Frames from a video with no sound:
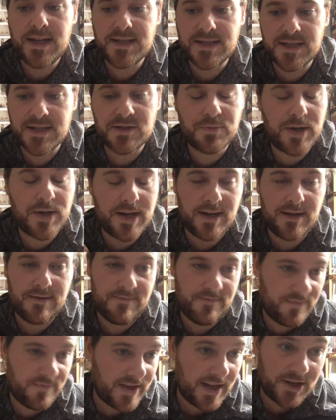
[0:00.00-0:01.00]
cases where
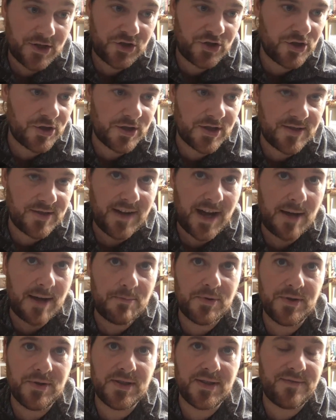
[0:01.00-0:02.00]
that shouldn't have
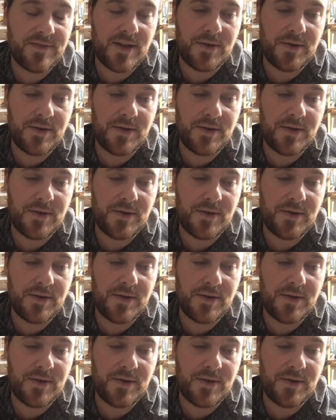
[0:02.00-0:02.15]
happened if